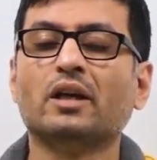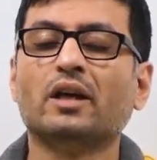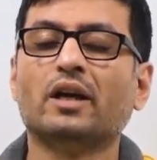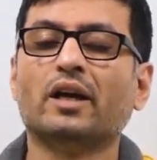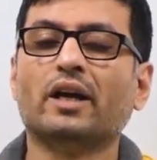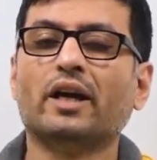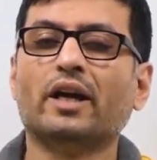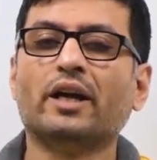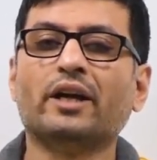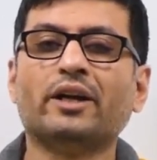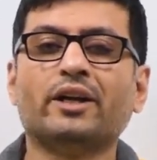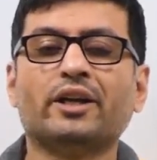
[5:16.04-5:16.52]

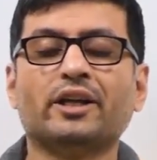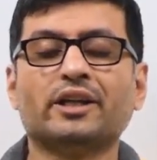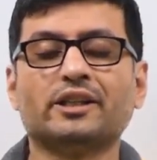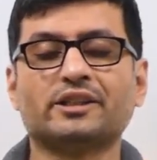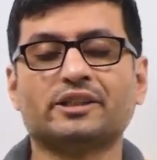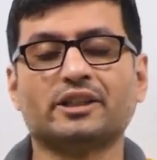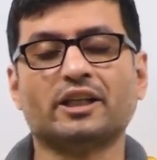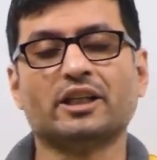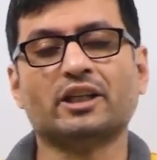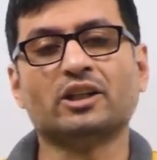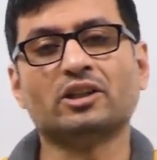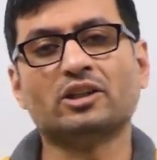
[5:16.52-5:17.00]
and
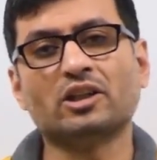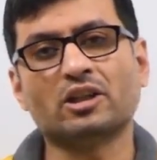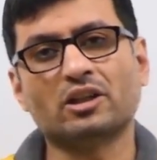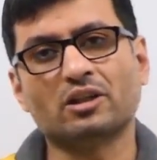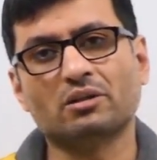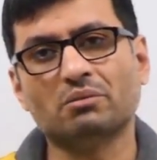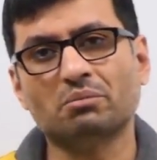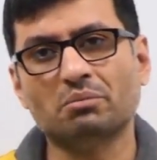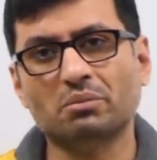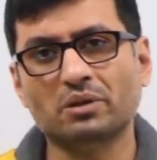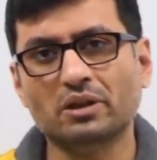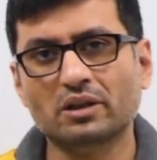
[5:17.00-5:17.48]
takes another
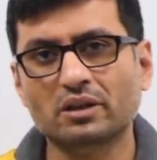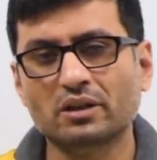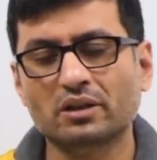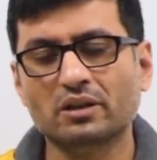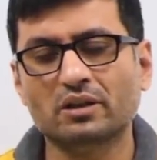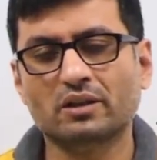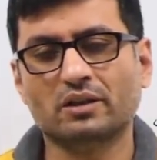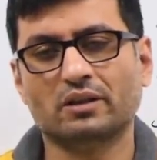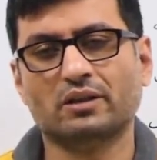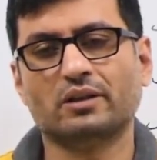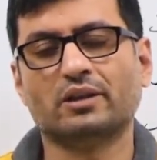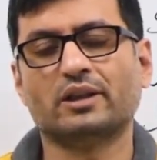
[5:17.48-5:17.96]
number
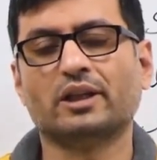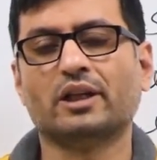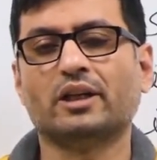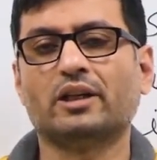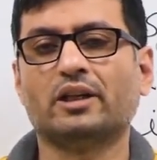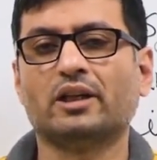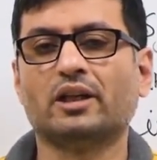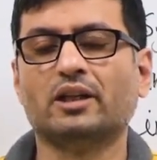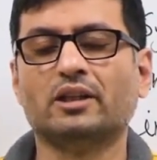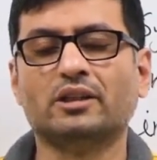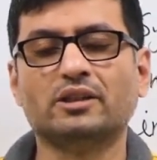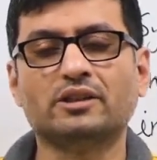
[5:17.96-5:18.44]

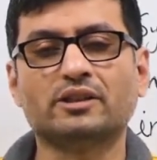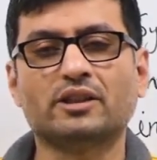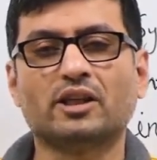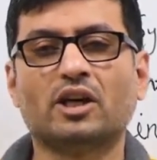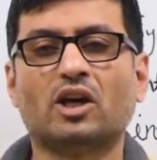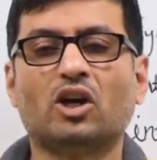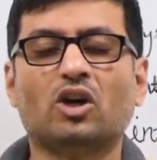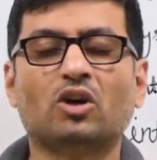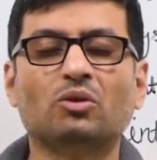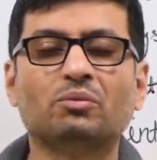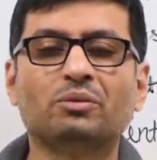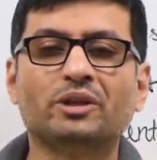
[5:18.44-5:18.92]
that tells
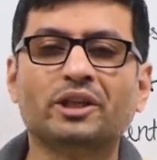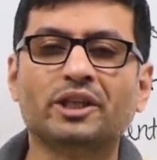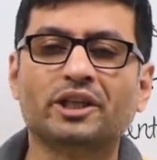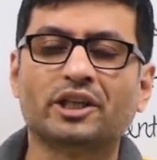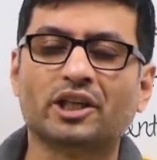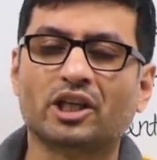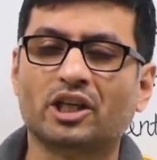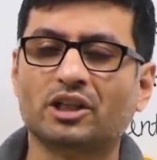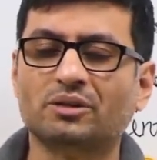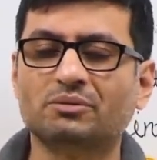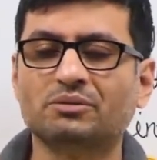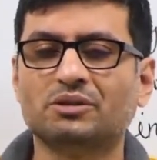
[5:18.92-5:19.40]
how many
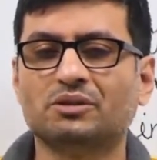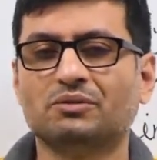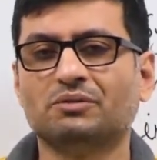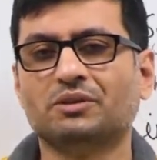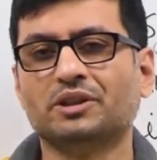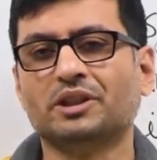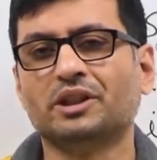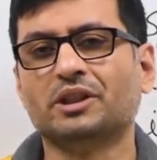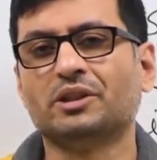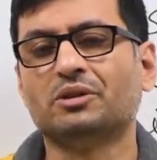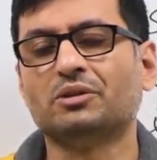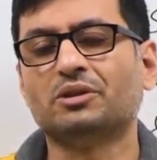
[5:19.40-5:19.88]
times we
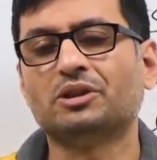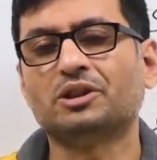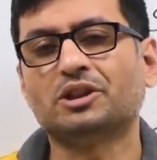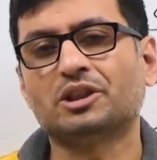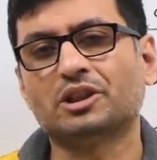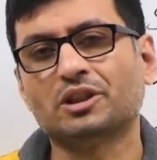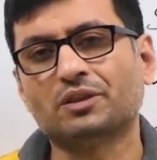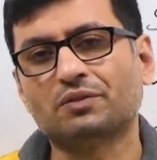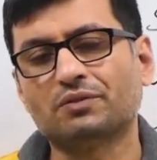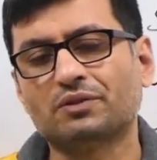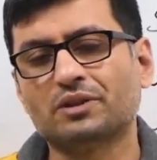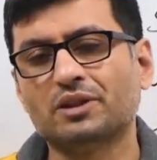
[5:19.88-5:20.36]
need to
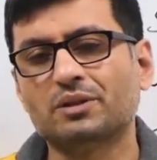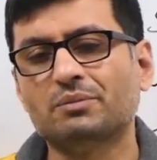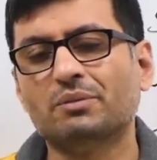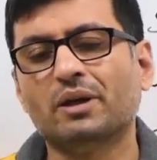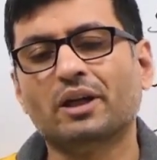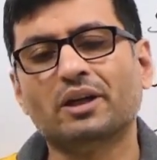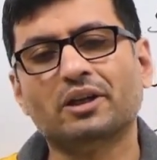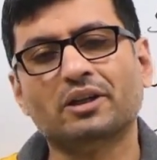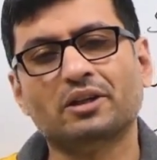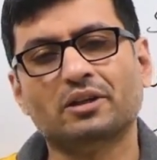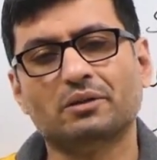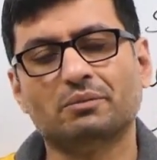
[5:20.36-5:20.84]
shift the
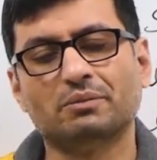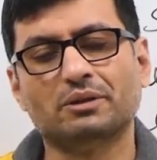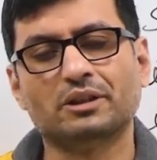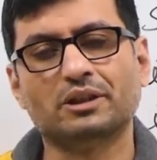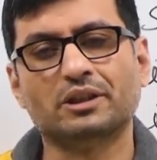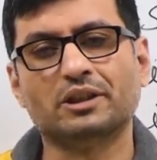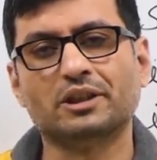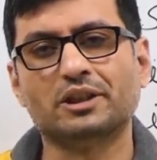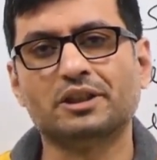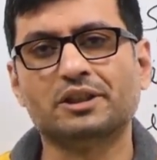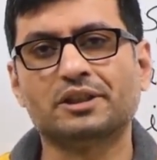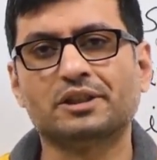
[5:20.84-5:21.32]
binary
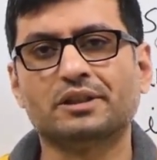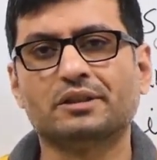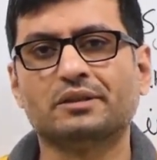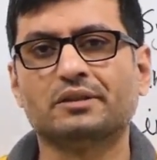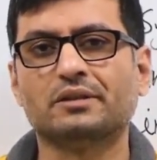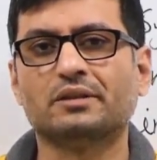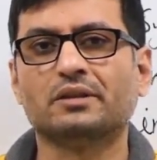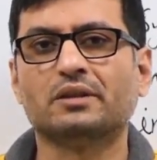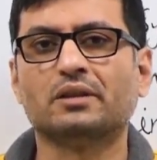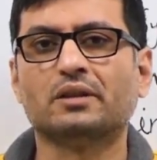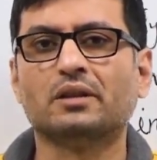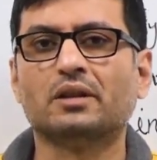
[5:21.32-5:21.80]
representation.
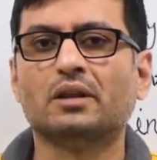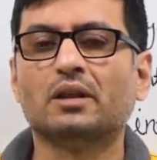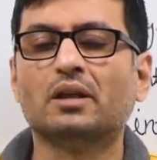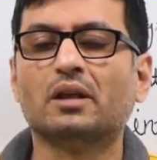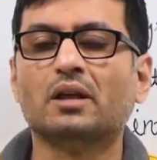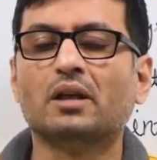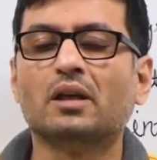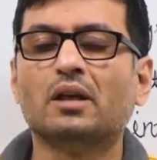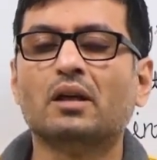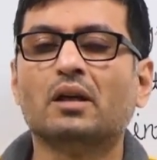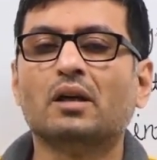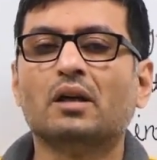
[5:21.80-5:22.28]

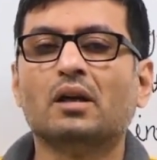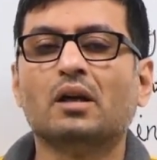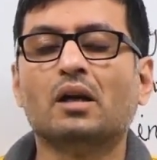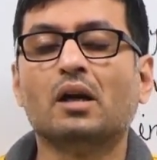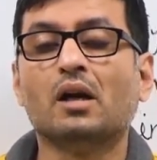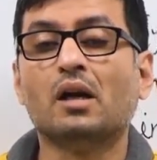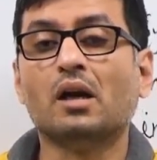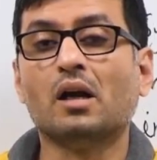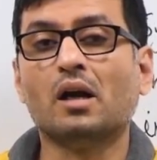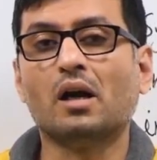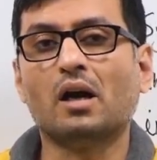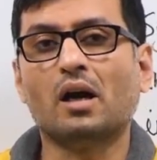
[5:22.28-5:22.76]

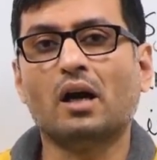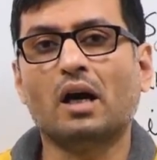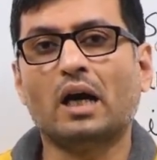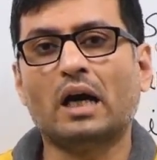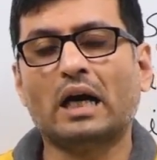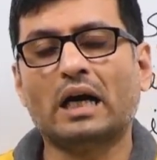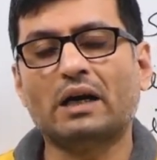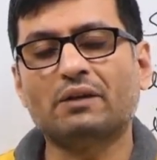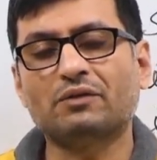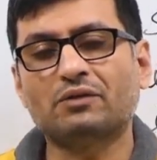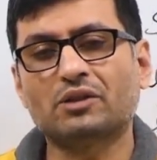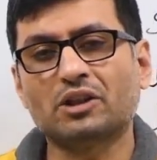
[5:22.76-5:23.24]

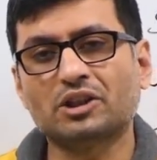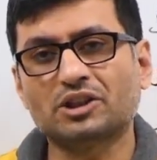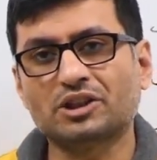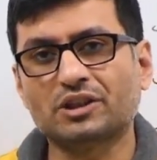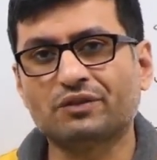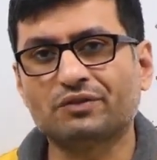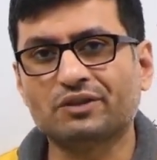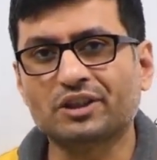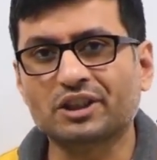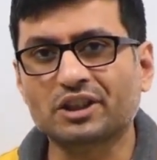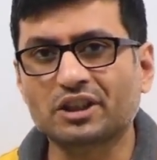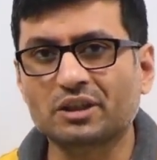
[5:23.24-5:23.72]
After
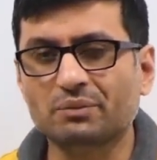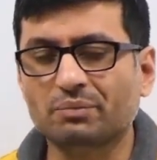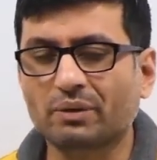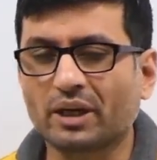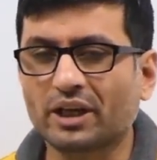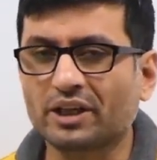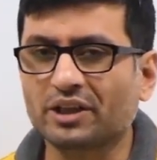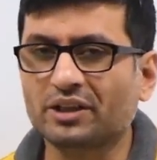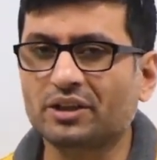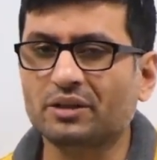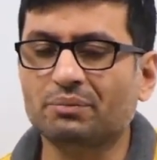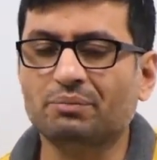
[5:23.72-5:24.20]
shifting the
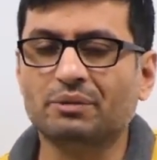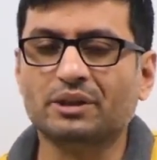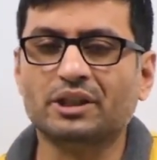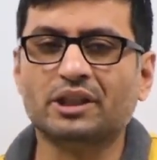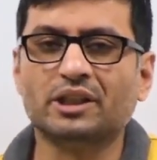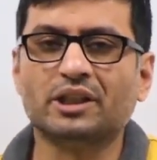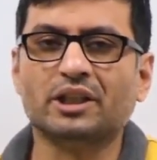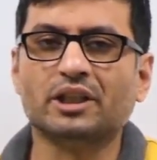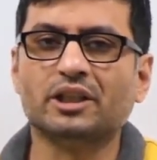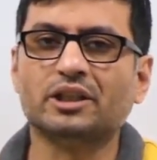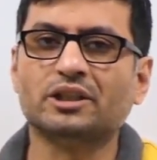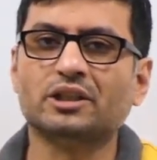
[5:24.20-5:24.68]
binary
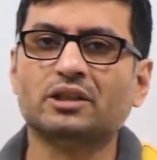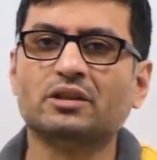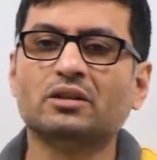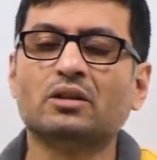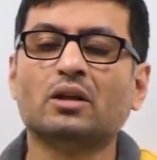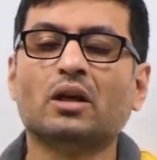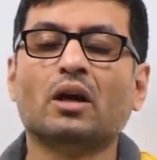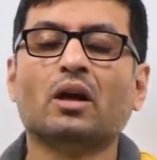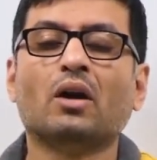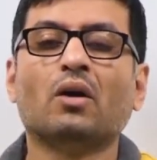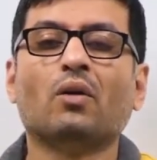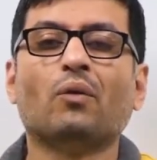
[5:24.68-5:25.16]
representation,
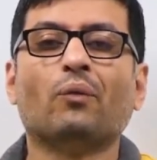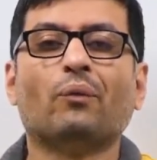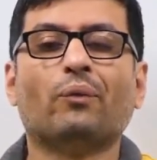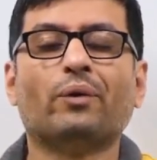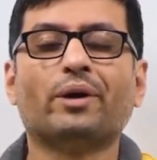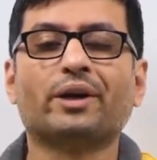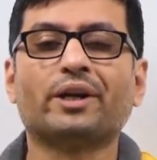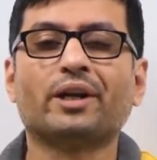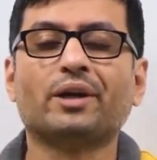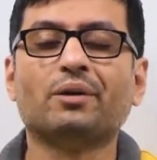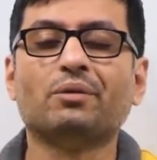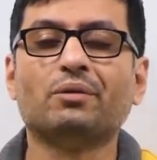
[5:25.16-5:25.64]

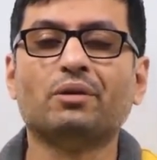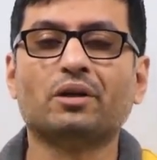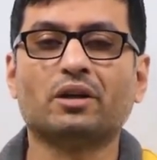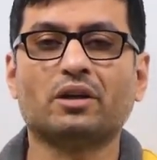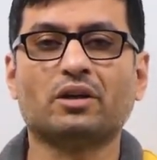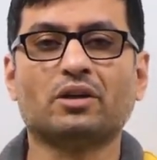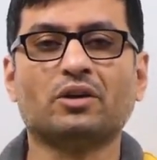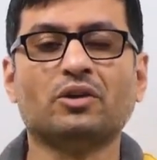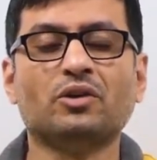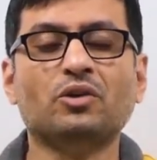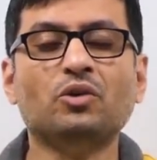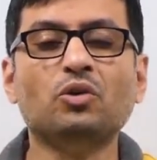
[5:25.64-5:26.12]
whatever
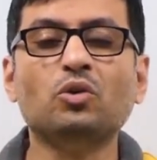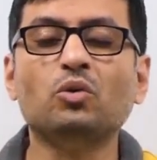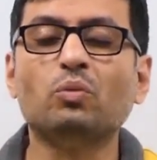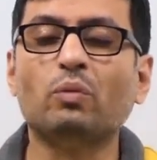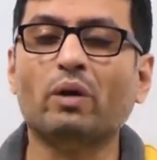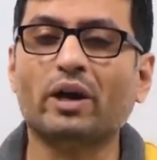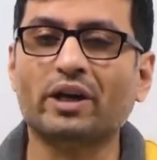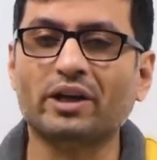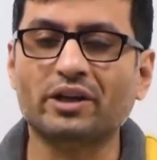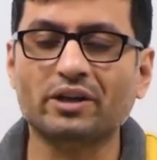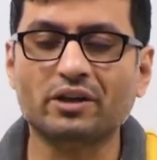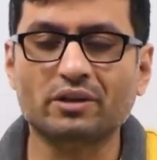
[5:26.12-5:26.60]
new
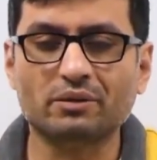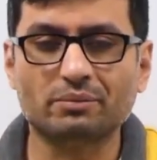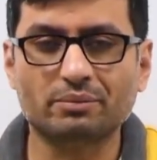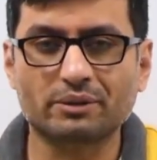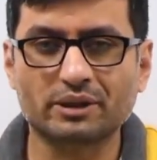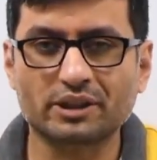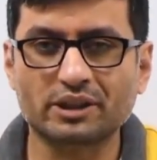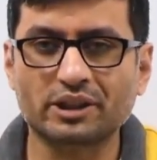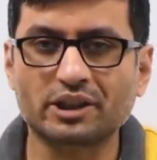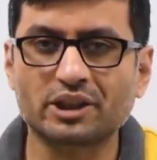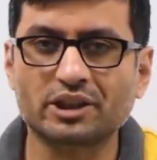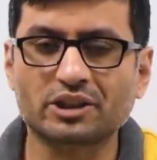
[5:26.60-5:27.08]
binary
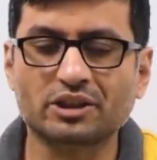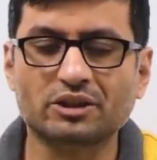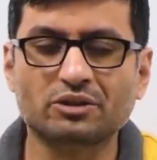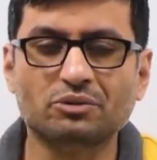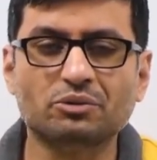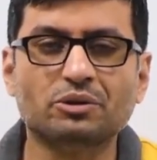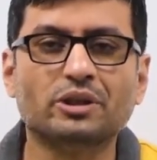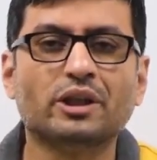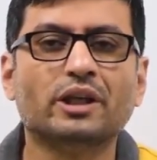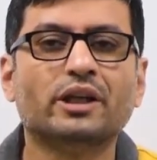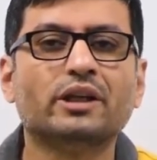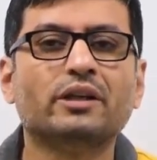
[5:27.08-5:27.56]
representation
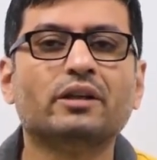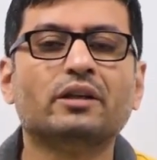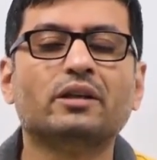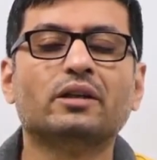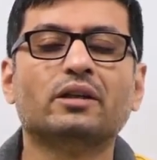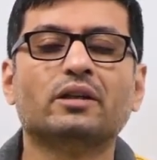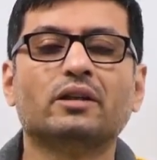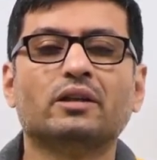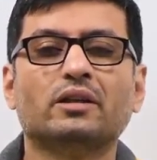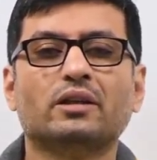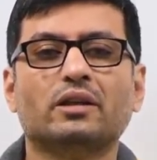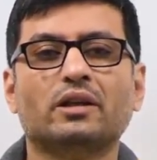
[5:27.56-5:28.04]
you get,
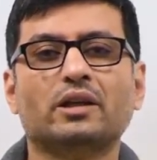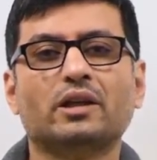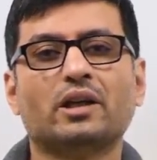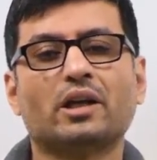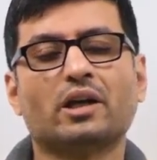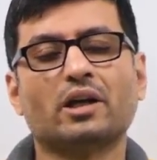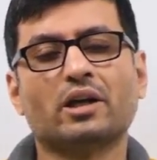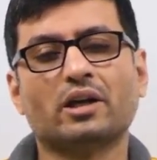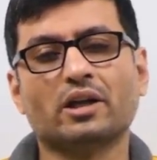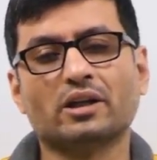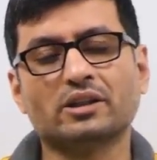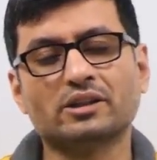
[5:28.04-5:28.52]
it
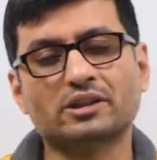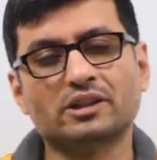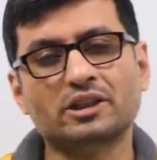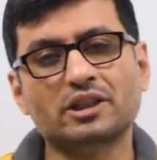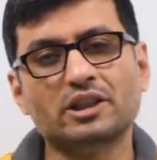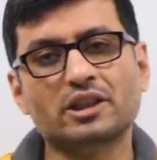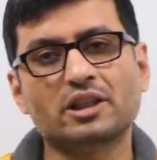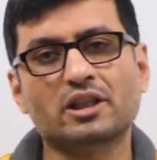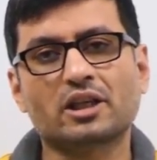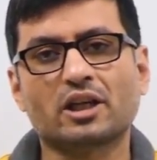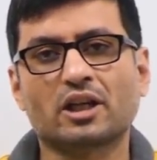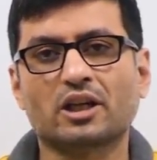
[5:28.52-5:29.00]
returns
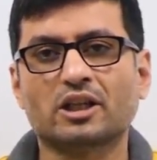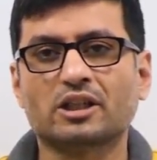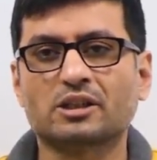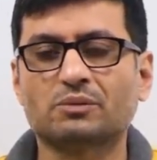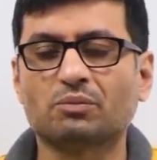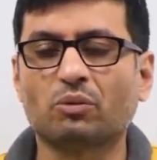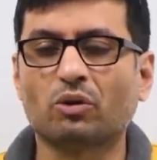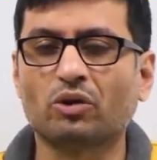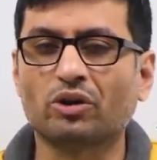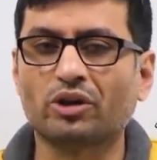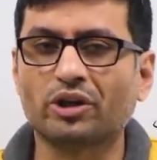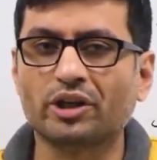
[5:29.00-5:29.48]
the
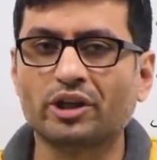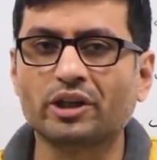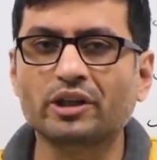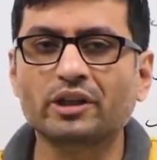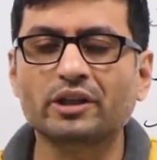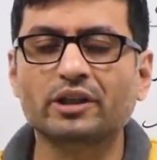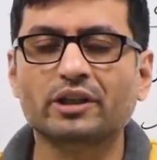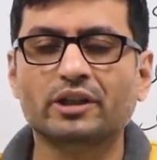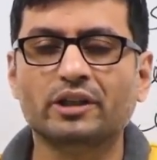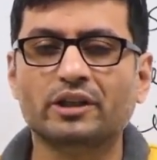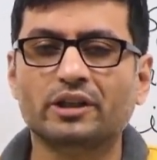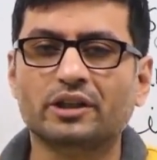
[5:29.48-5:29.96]
corresponding
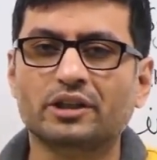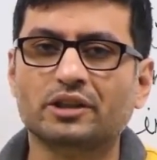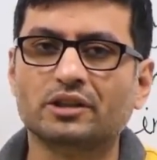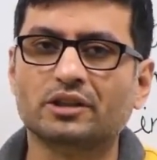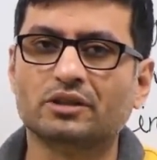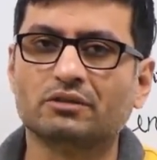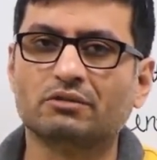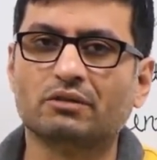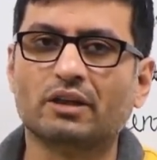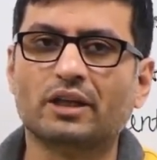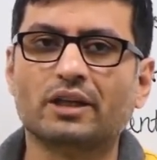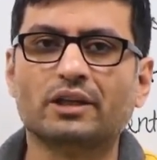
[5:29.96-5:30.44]

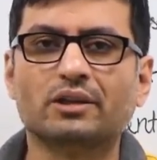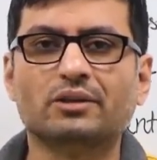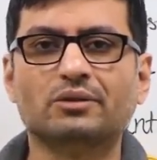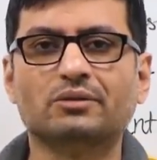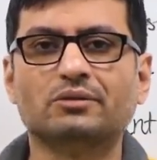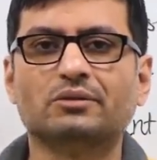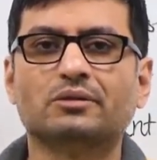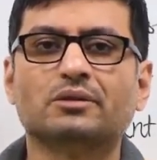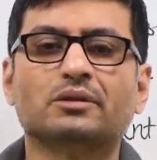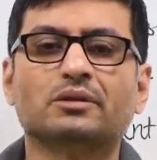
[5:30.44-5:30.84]
integer value.